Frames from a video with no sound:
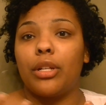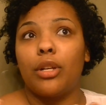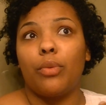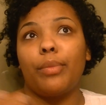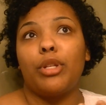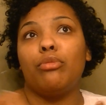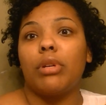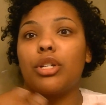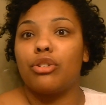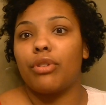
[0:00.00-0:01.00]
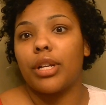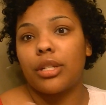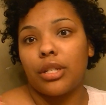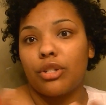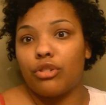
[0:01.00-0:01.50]
wouldn't be too much
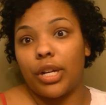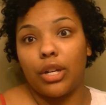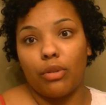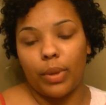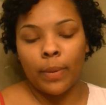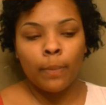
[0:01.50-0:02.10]
stress and strain on me.